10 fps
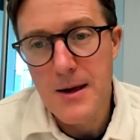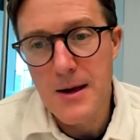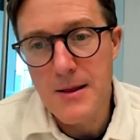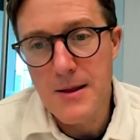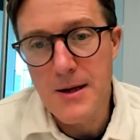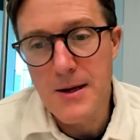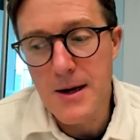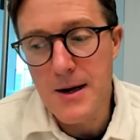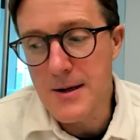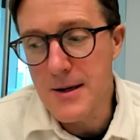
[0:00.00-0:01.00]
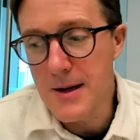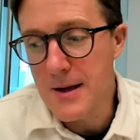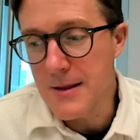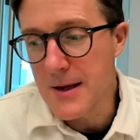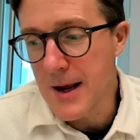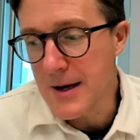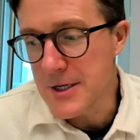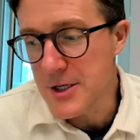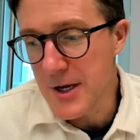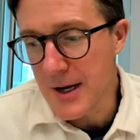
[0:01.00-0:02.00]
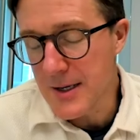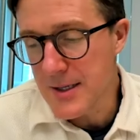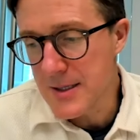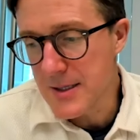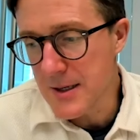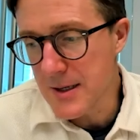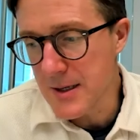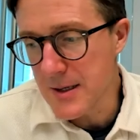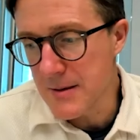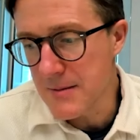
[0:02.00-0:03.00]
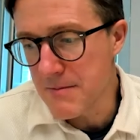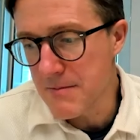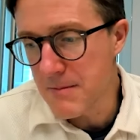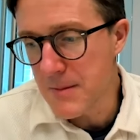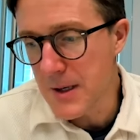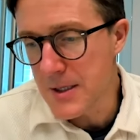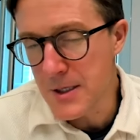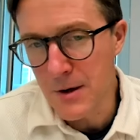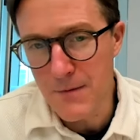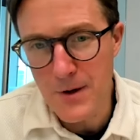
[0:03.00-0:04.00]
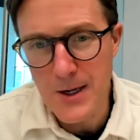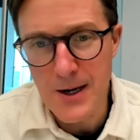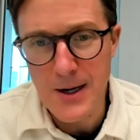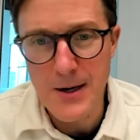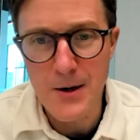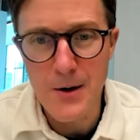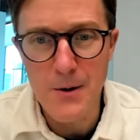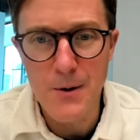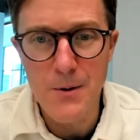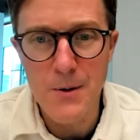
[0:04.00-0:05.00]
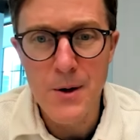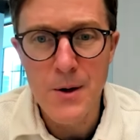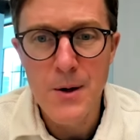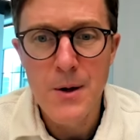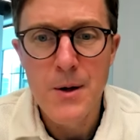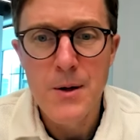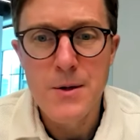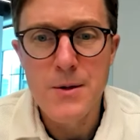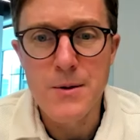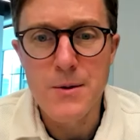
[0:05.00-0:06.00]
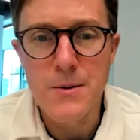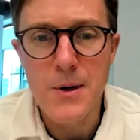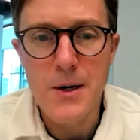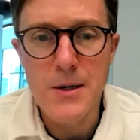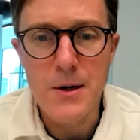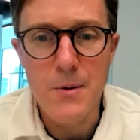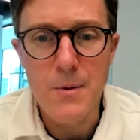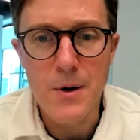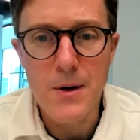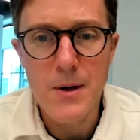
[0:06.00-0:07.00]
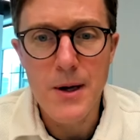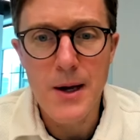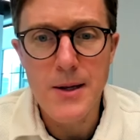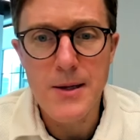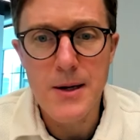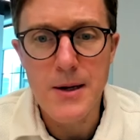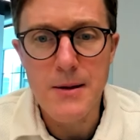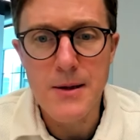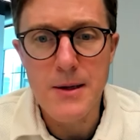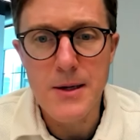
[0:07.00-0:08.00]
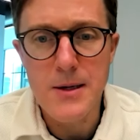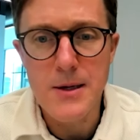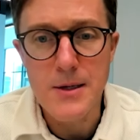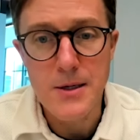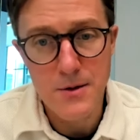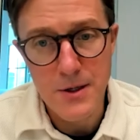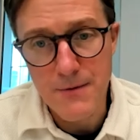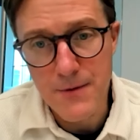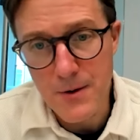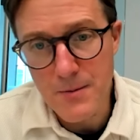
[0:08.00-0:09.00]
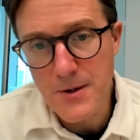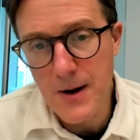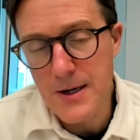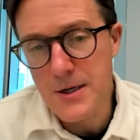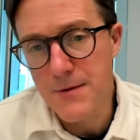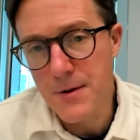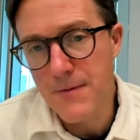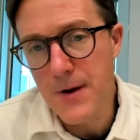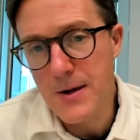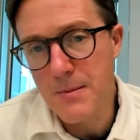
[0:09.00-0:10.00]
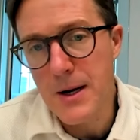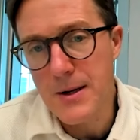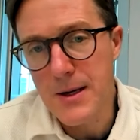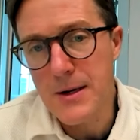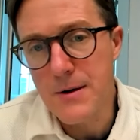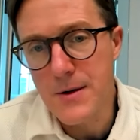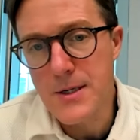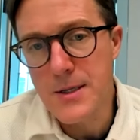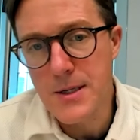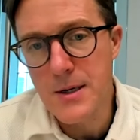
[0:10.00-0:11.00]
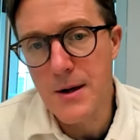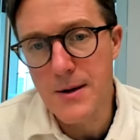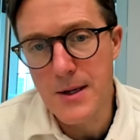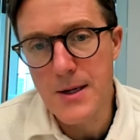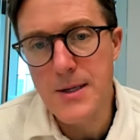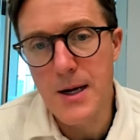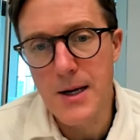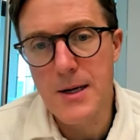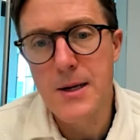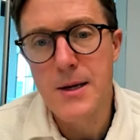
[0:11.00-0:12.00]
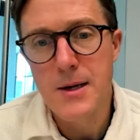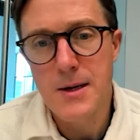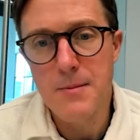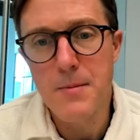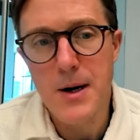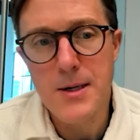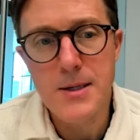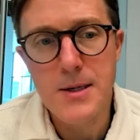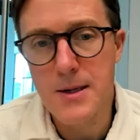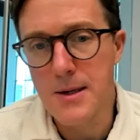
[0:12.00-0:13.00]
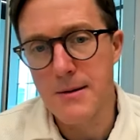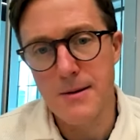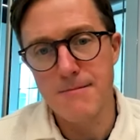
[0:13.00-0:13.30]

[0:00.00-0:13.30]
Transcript: and then uh, and then had a chance um, just over a decade ago to uh, to go work at uh, the consulting firm, strategy firm founded by Clayton Christensen called Innosight in Boston, and